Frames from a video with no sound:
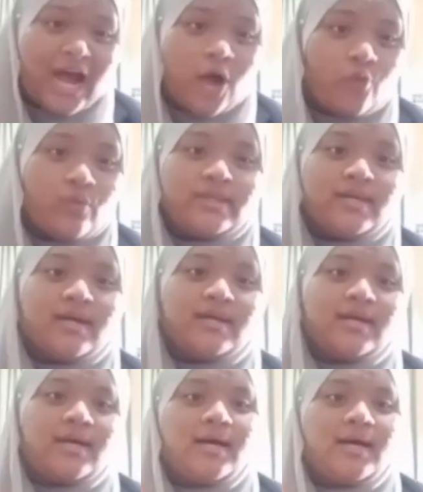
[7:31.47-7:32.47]
down, will not
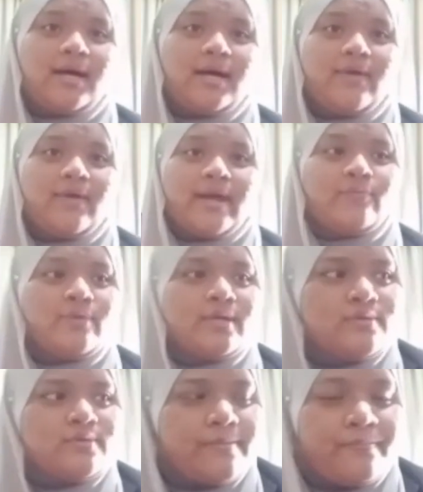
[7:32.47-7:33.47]
right,
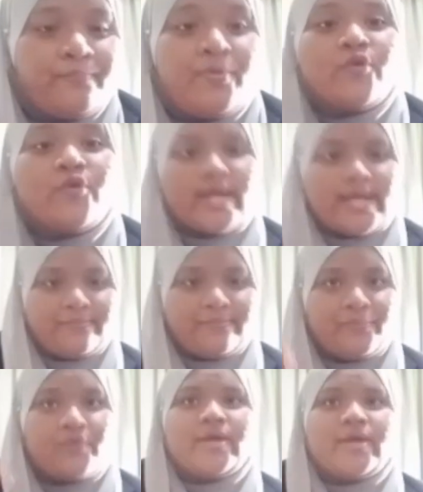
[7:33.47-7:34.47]
we bury
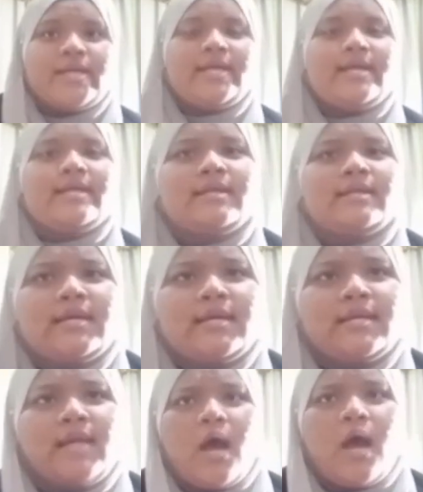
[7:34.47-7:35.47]

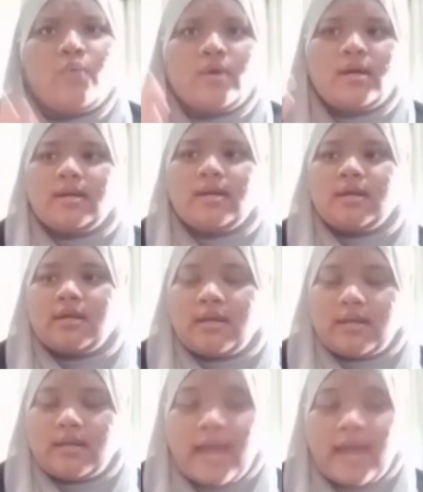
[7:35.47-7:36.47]
in our
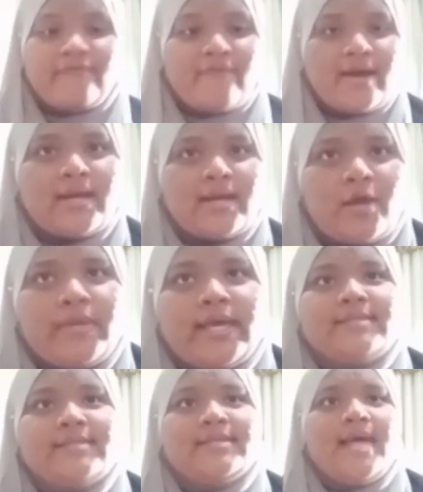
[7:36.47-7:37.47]
life right now,
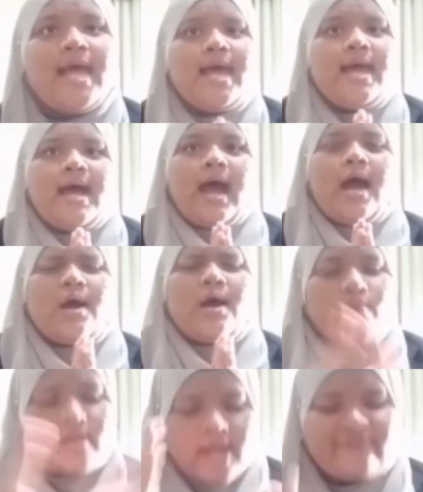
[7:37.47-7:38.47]
because
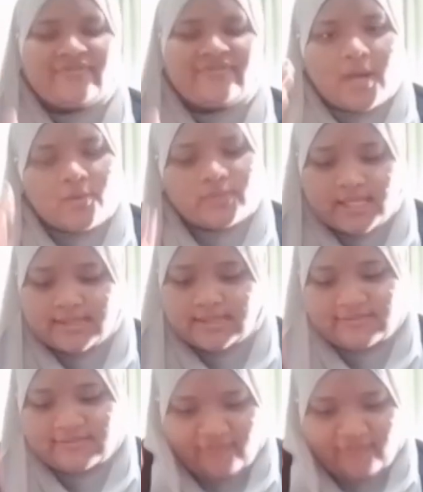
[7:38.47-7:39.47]
our life nowadays
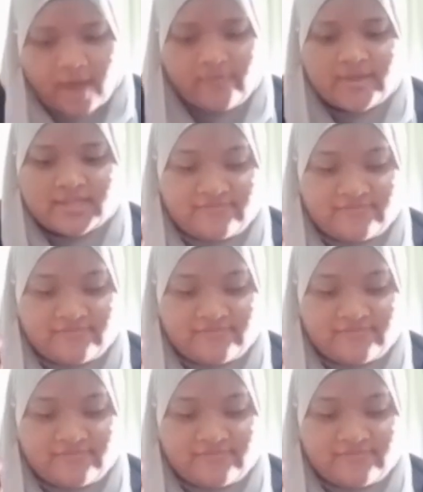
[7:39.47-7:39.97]
is very